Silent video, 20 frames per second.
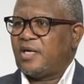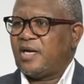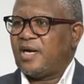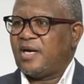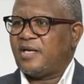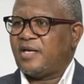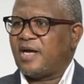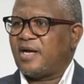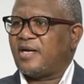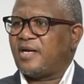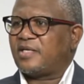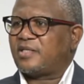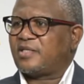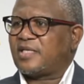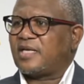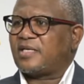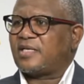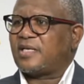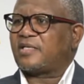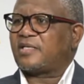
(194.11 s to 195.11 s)
And then they
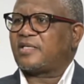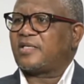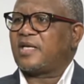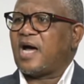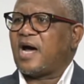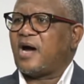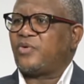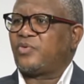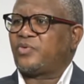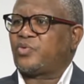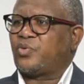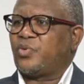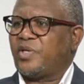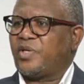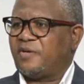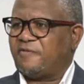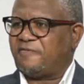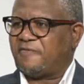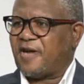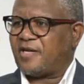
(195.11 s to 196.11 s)
started now to
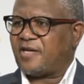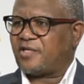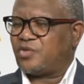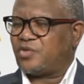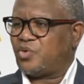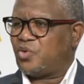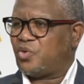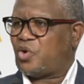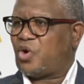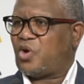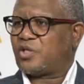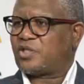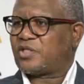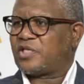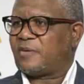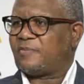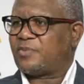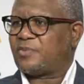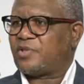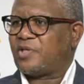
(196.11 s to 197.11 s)
invent new
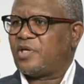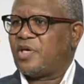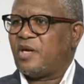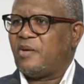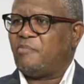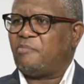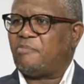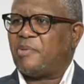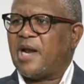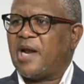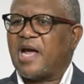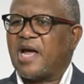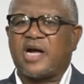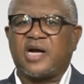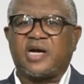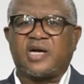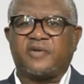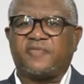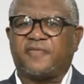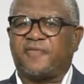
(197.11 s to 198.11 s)
concepts.
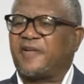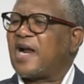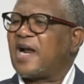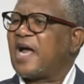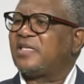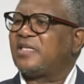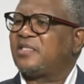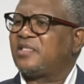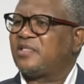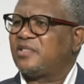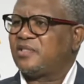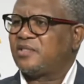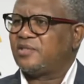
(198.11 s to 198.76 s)
Black front,